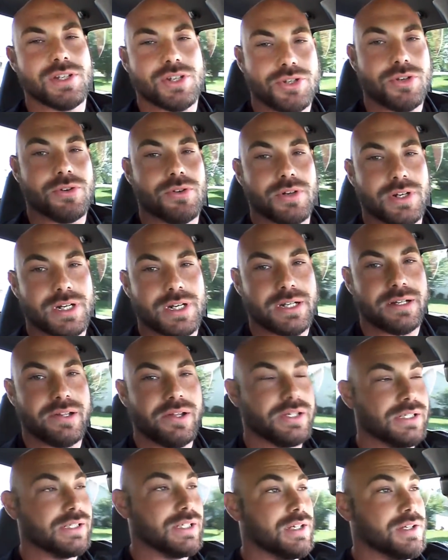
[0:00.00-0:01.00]
sure
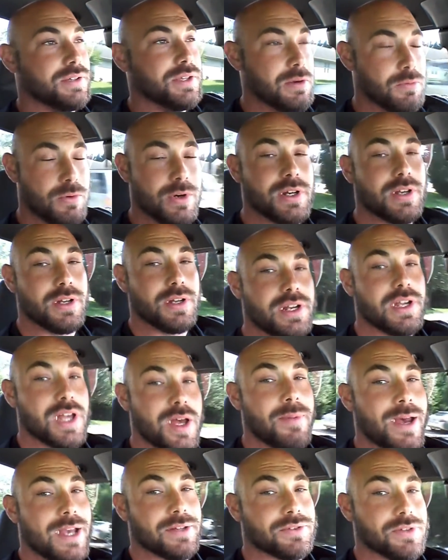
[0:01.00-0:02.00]
that we're going to
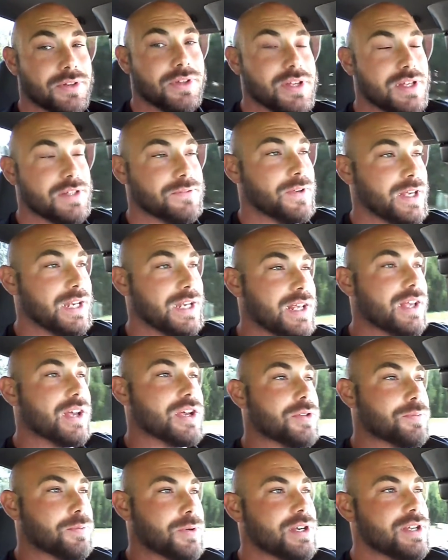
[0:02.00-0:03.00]
go back through these
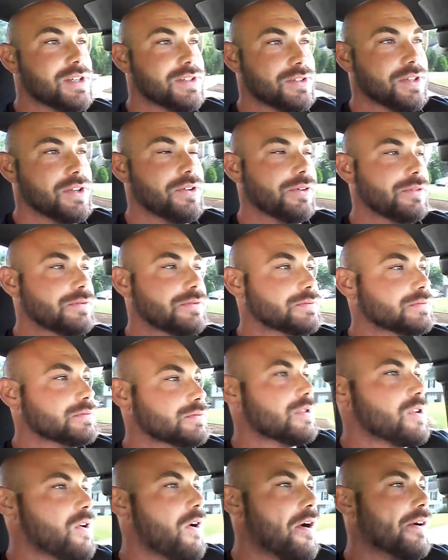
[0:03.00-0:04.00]
videos pretty soon
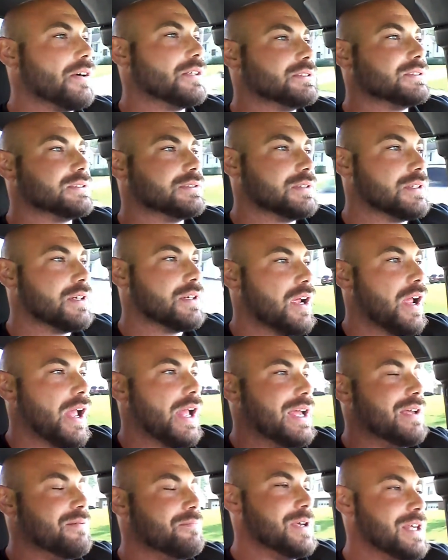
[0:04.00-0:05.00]

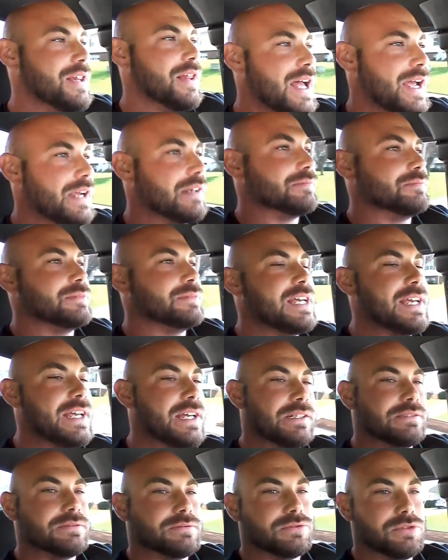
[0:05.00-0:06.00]
and be like,
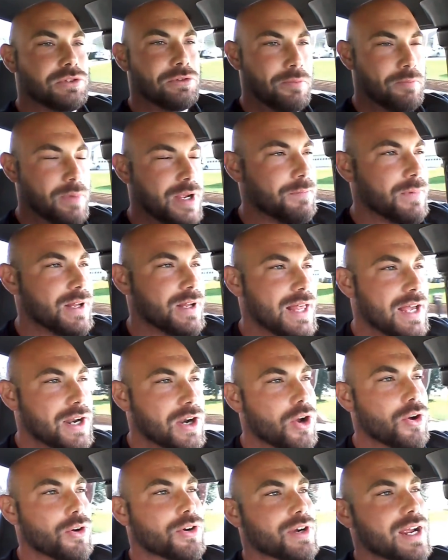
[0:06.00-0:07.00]
man, you remember that
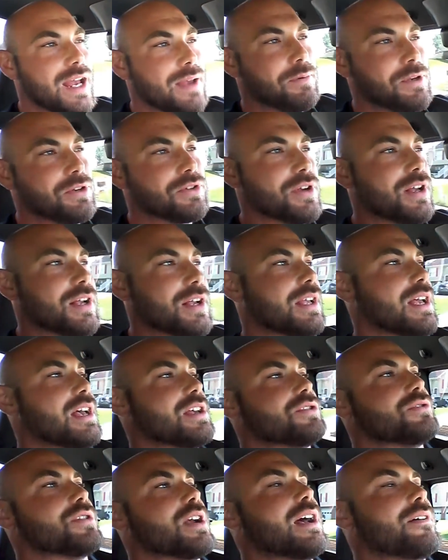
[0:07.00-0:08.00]
old crappy truck
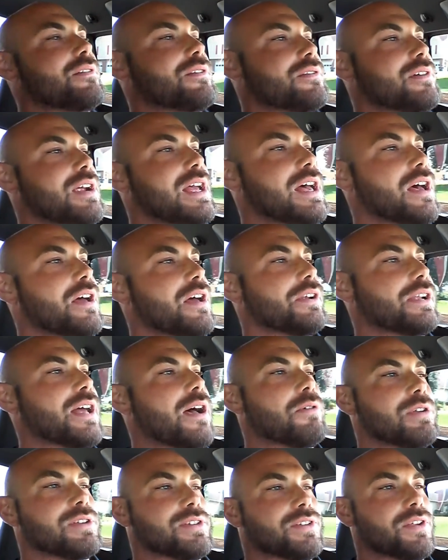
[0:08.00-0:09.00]
I was driving around?
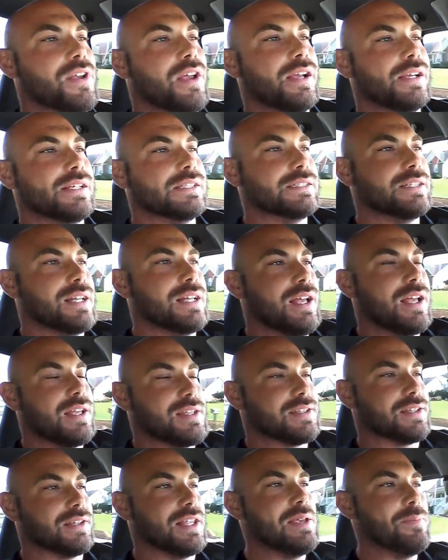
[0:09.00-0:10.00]
I was
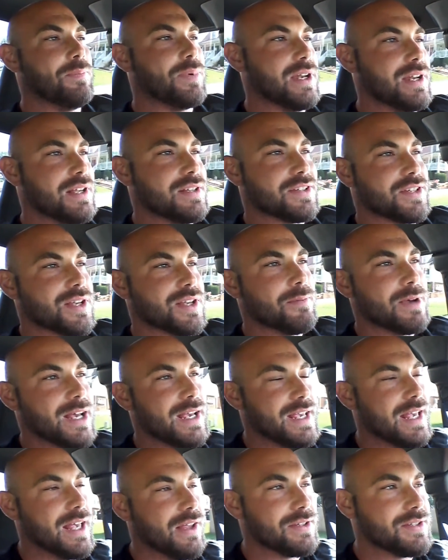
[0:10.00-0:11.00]
sleeping in
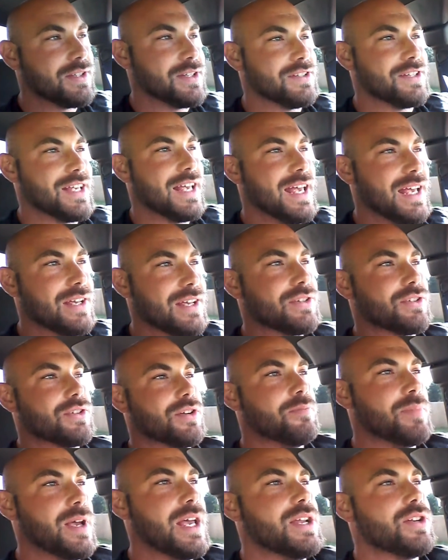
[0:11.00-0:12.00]
somebody else's
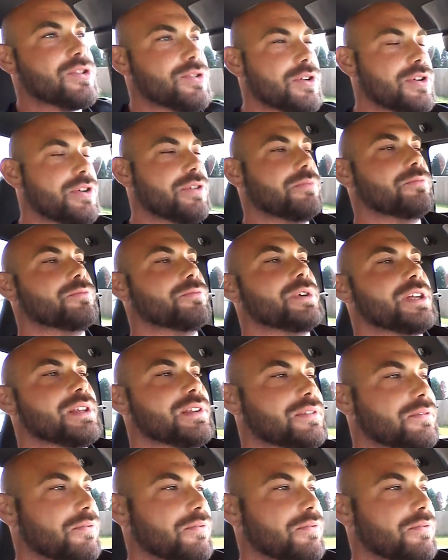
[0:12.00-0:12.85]
extra bedroom with,